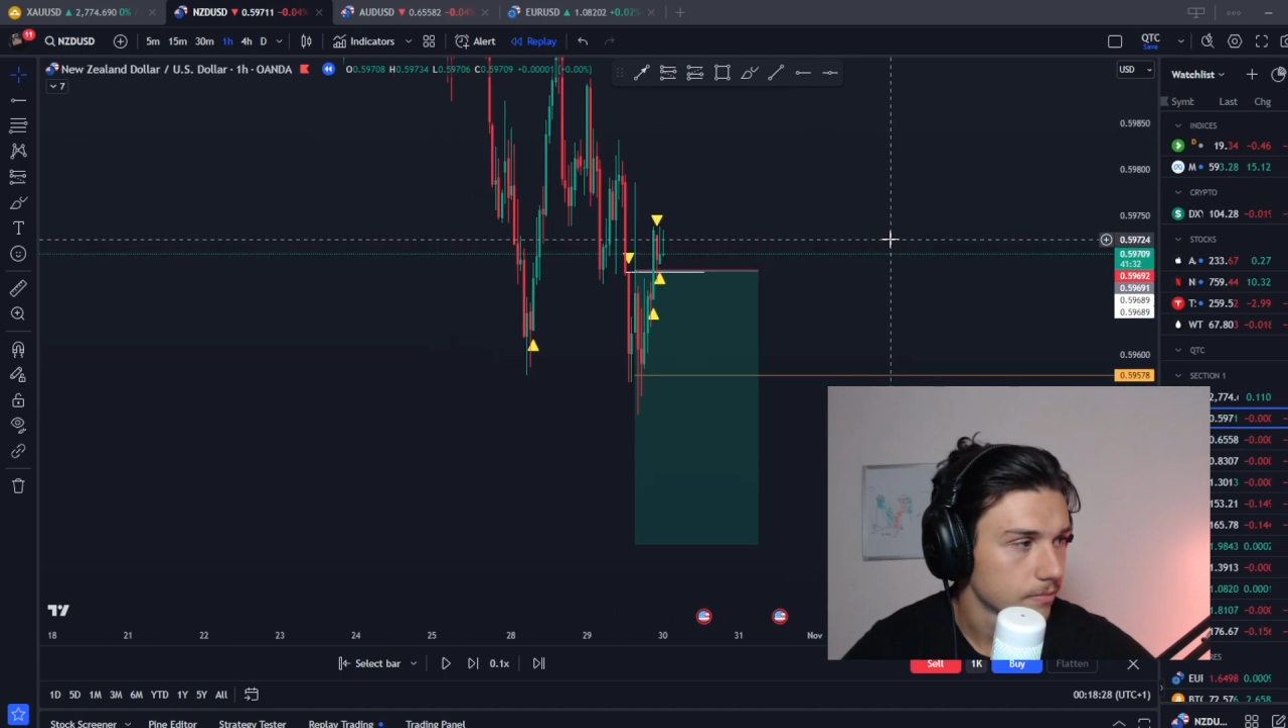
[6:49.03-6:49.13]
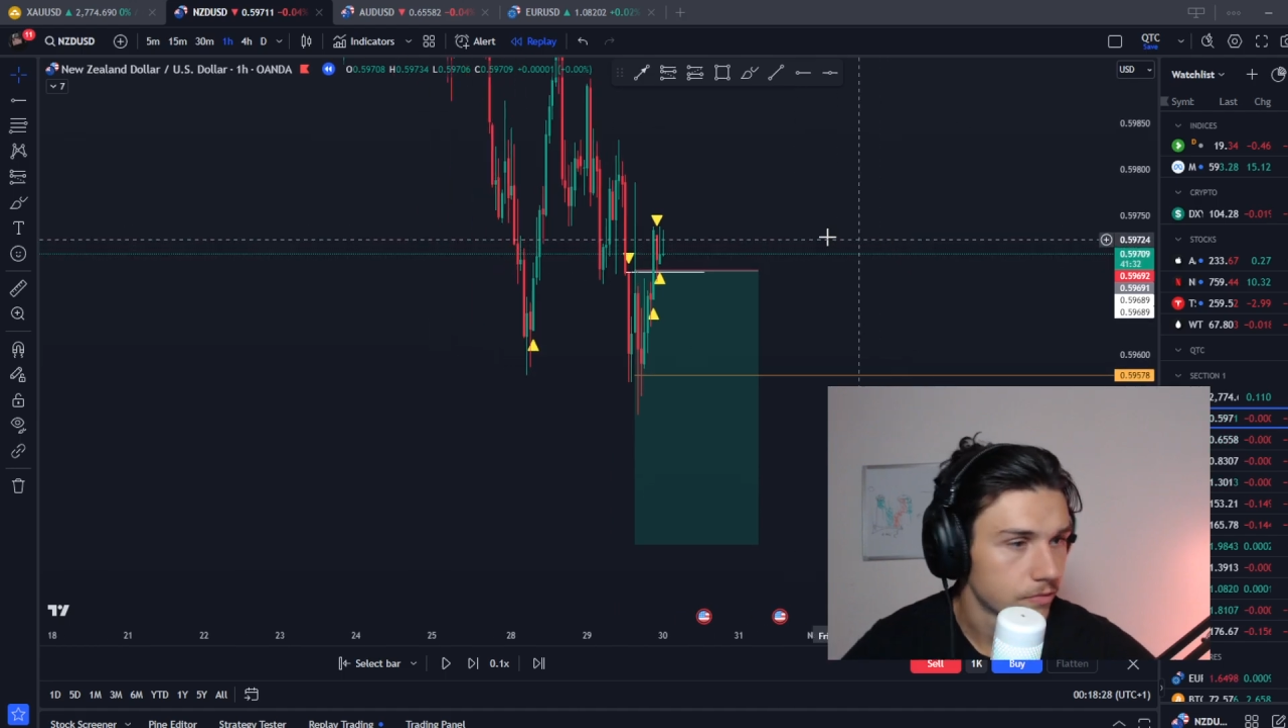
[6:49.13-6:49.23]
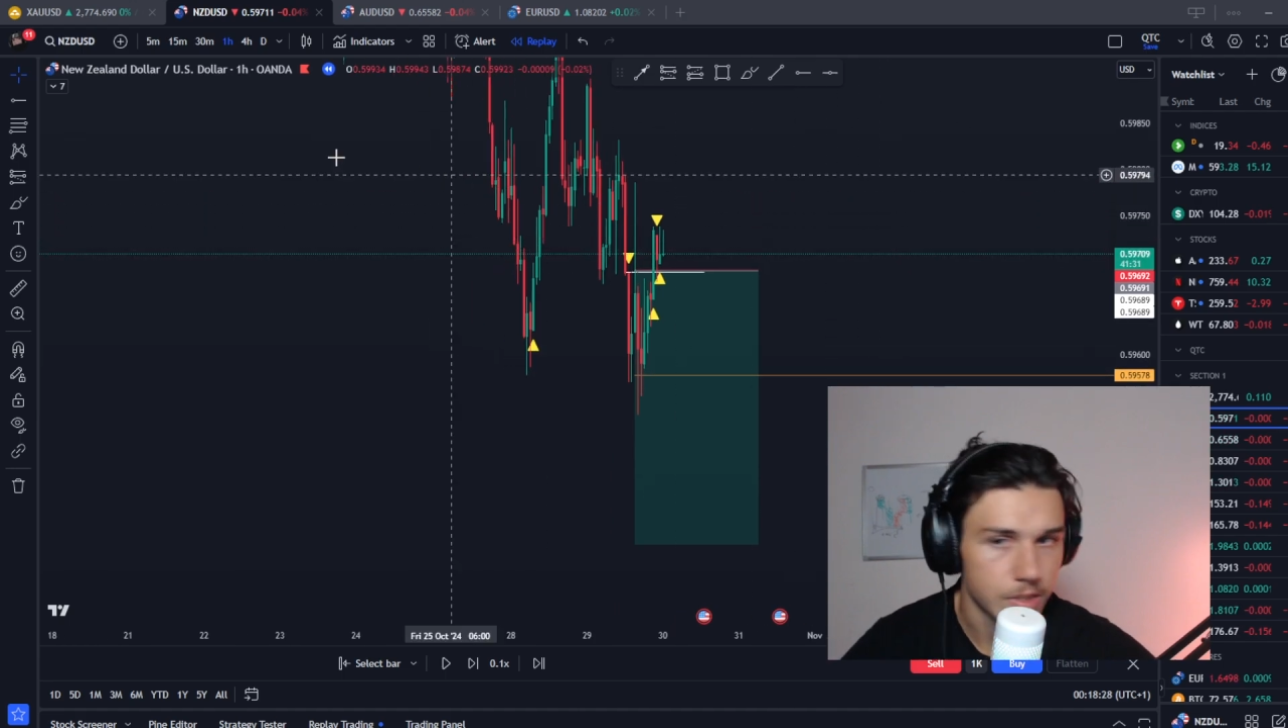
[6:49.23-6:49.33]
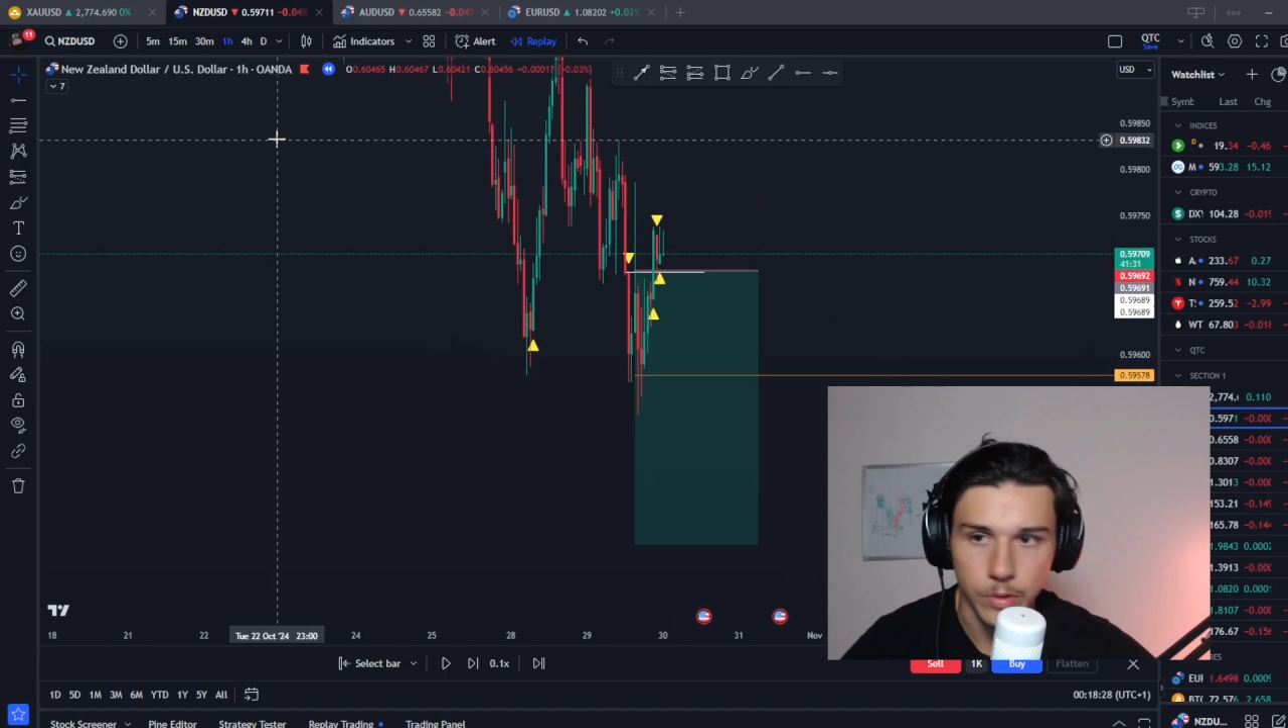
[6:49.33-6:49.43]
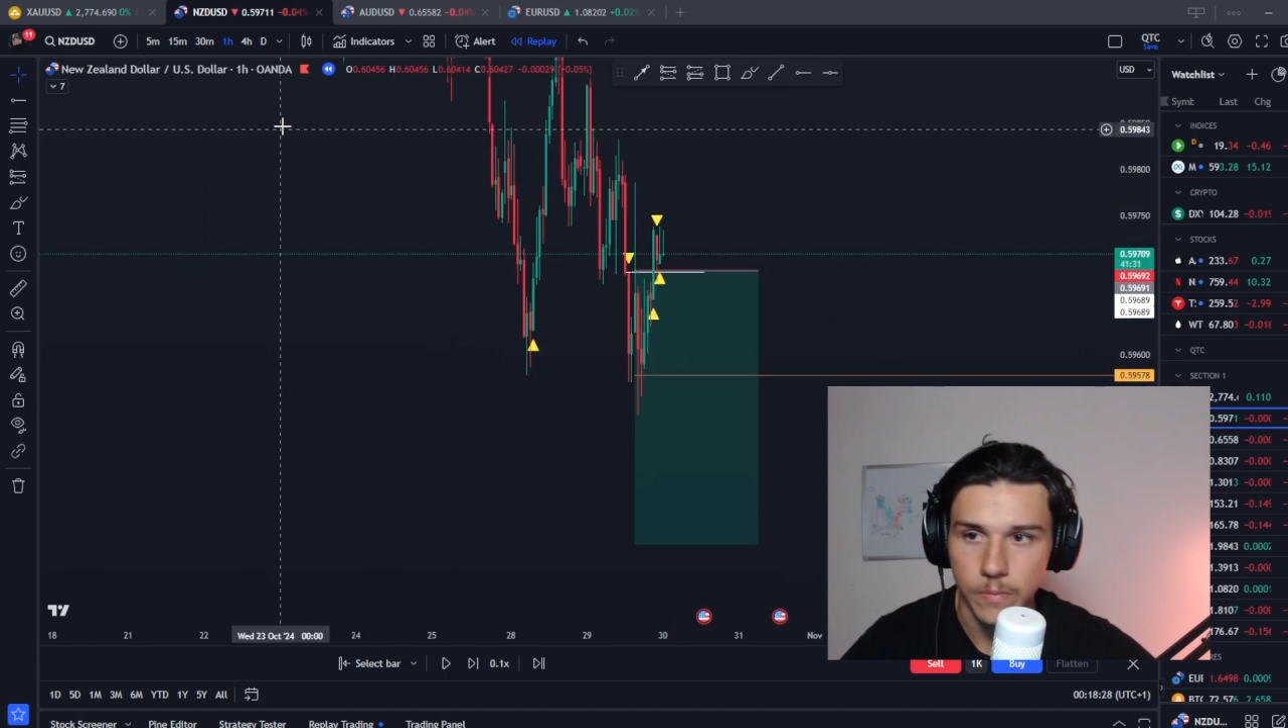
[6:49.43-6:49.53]

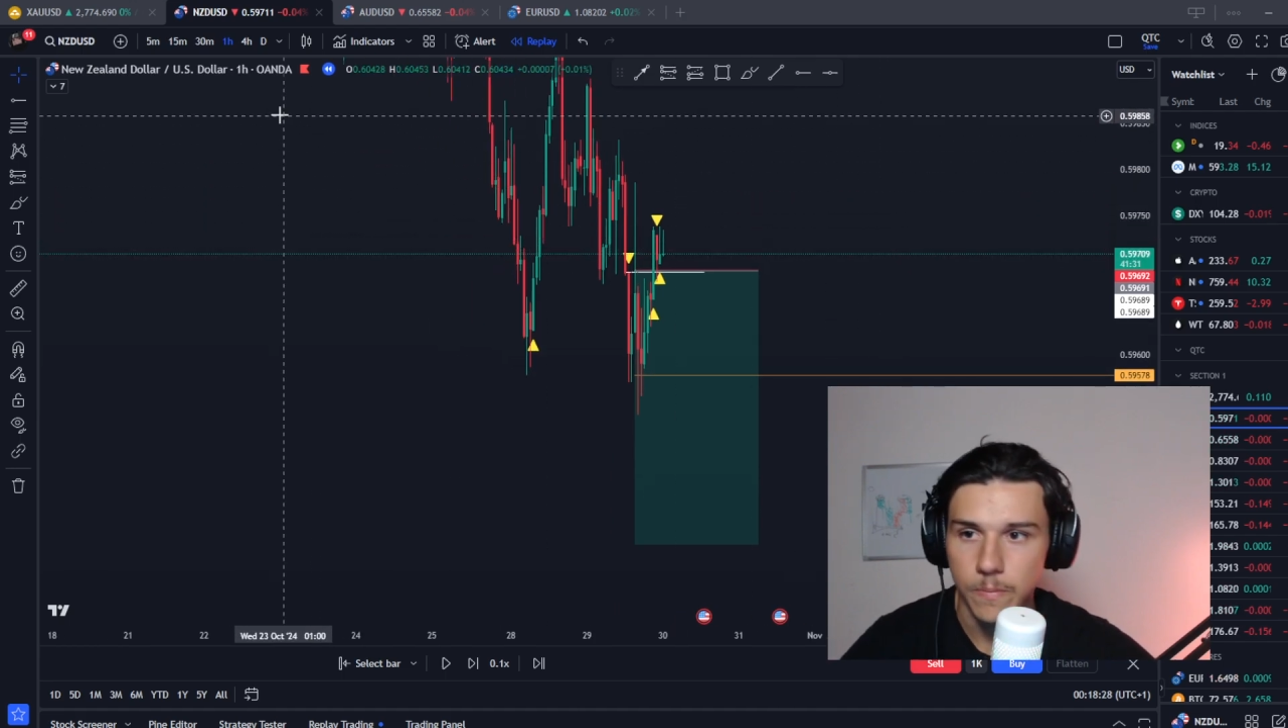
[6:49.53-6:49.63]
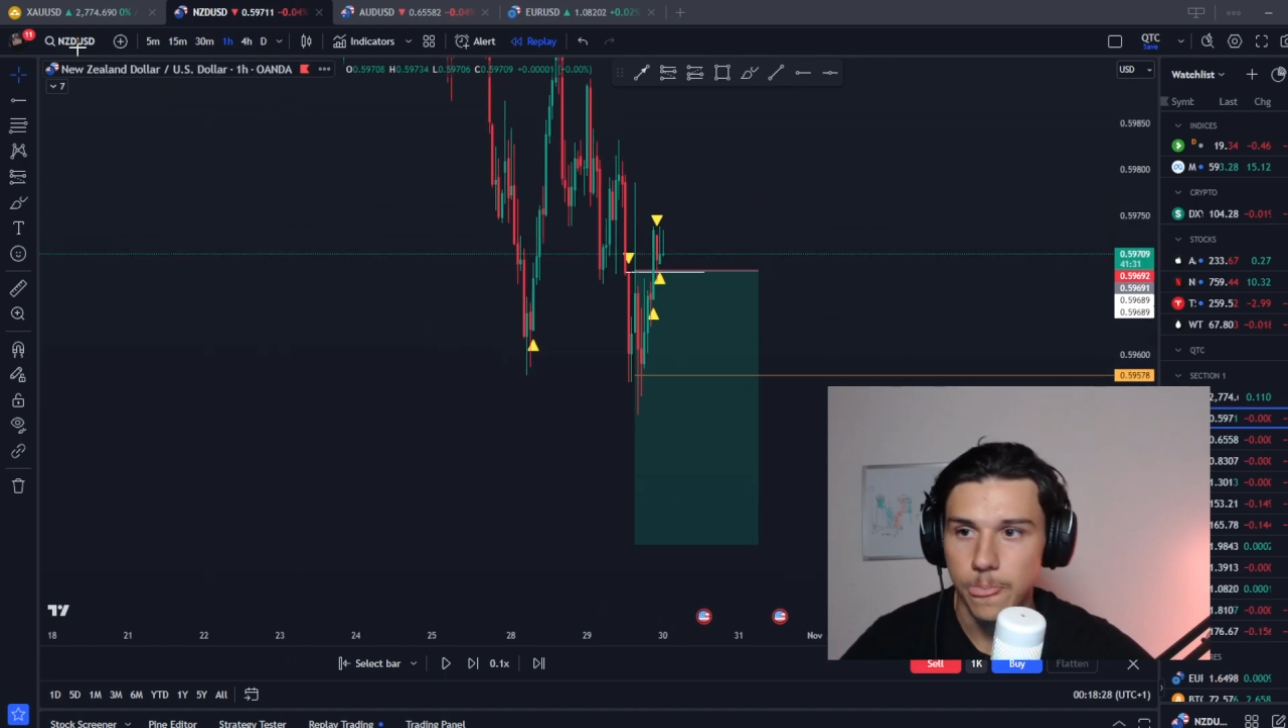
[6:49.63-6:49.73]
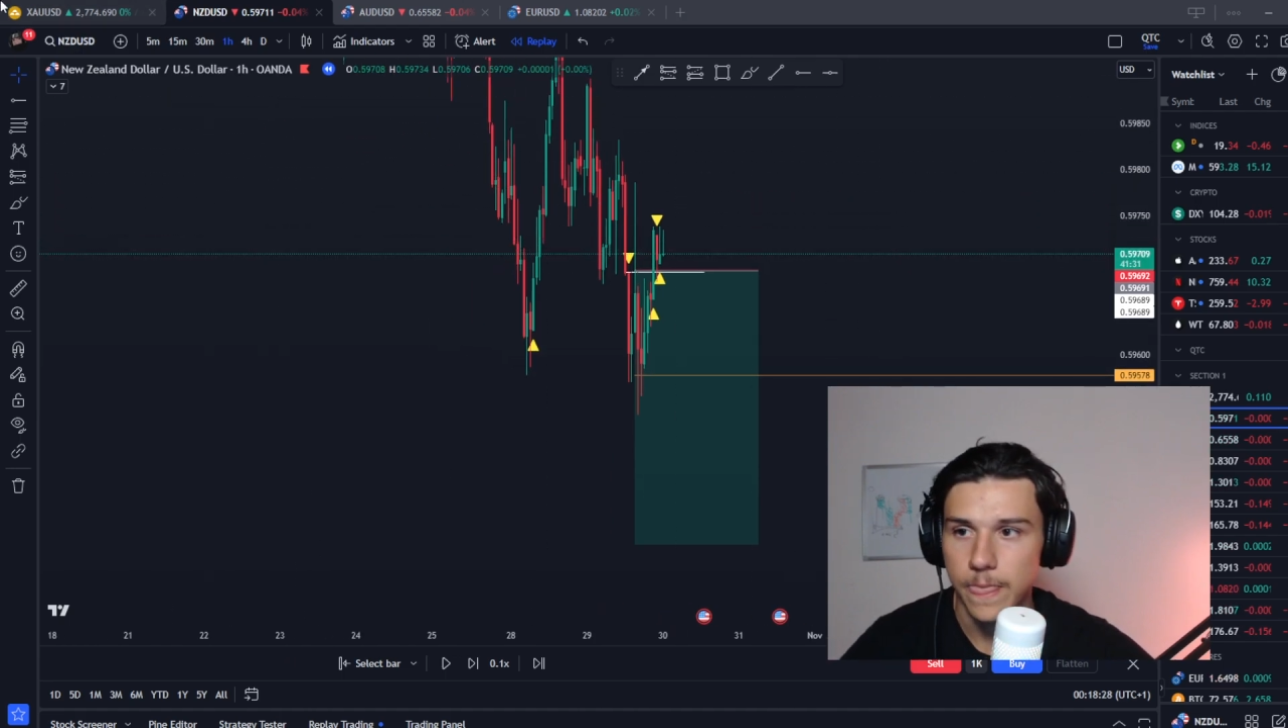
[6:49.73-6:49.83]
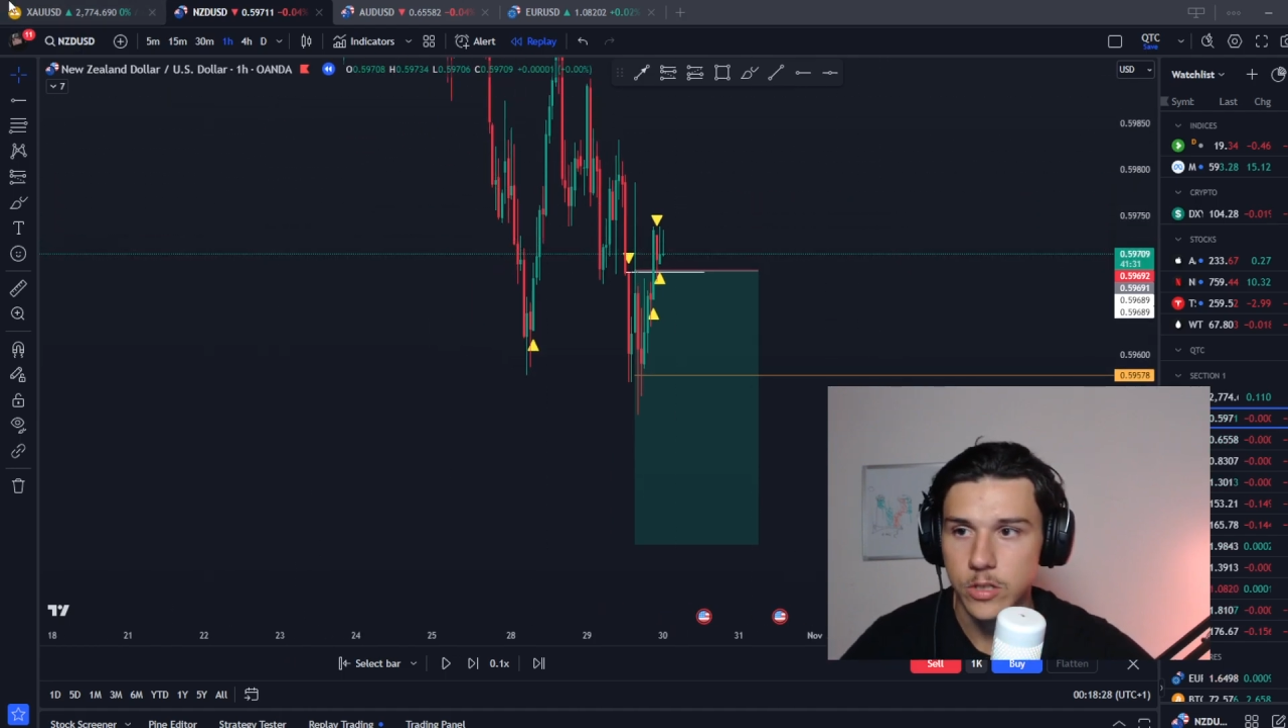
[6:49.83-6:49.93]
Simple. Let's